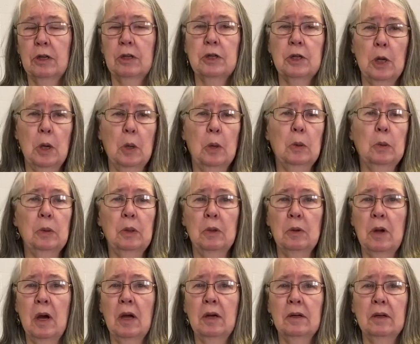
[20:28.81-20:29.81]
So they're
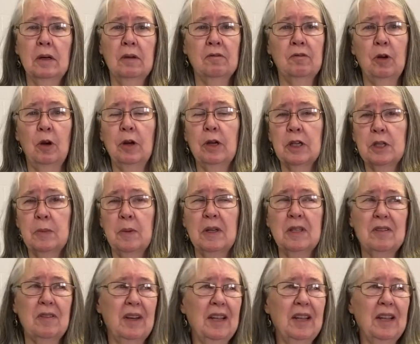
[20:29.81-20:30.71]
not very expensive.